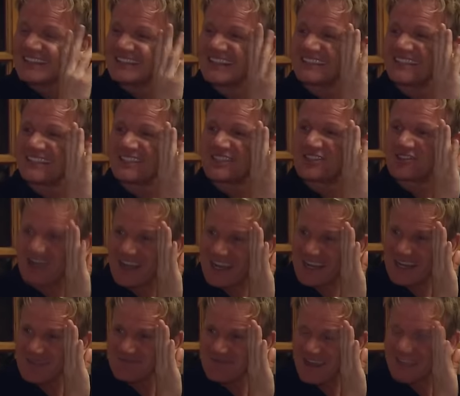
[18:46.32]
Is this a
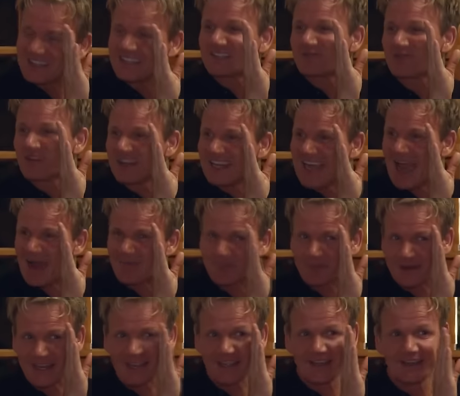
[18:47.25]
dream? Is this really
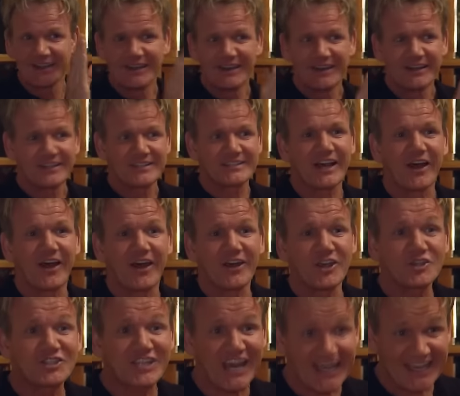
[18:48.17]
happening? Sorry, are
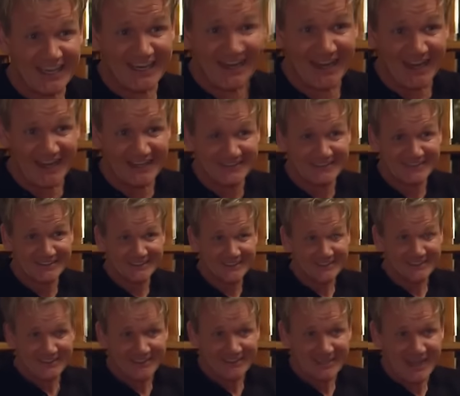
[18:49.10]
you checking in?
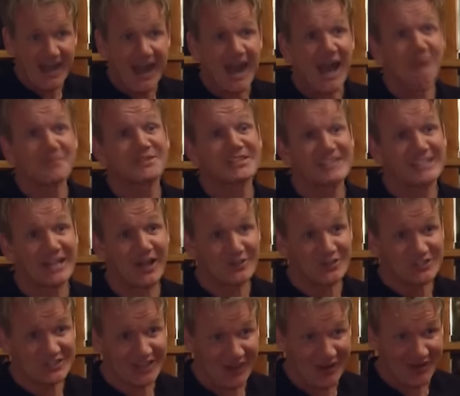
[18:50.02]
I'm so
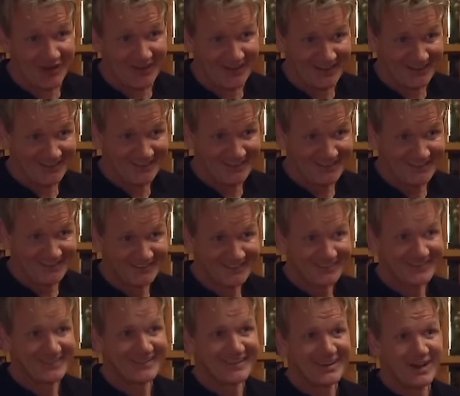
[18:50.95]
sorry.
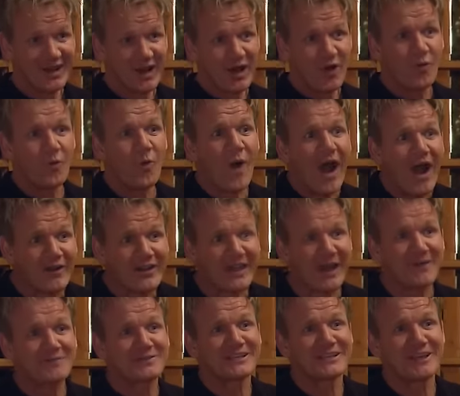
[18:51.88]

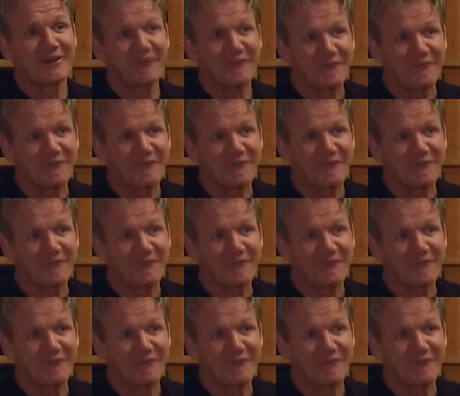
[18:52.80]
Welcome to the